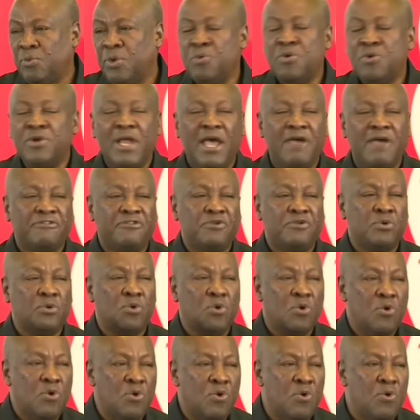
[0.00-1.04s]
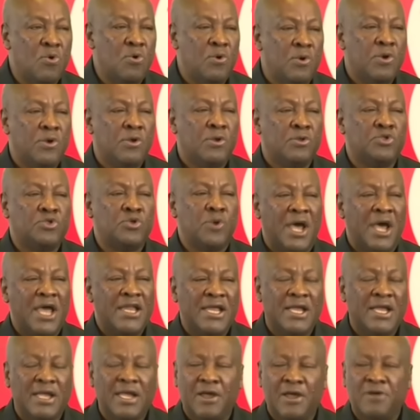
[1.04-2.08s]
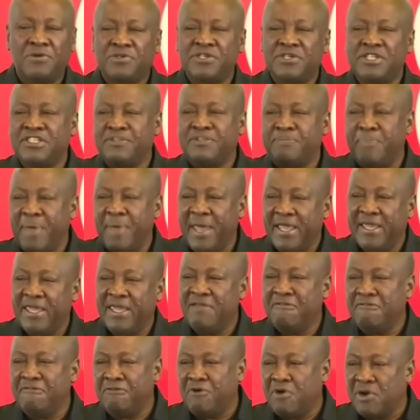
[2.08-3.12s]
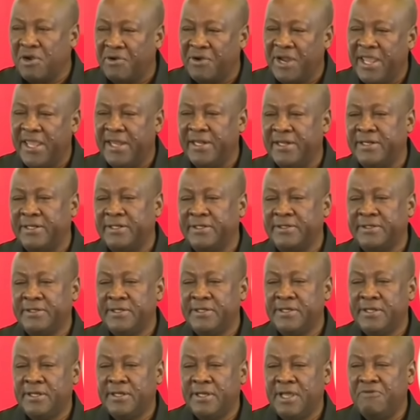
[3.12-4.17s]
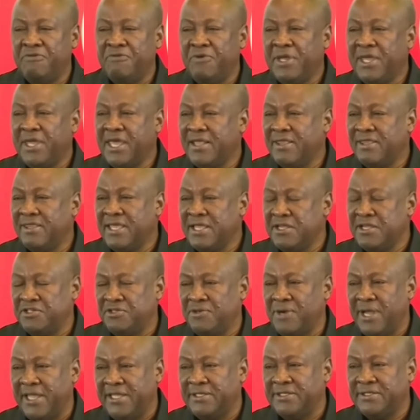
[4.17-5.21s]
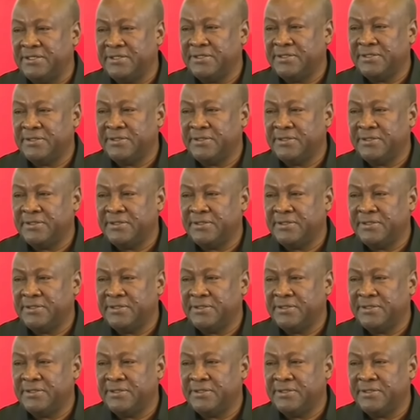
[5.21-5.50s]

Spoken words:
We won't have to go to other countries begging for grain if we get things right.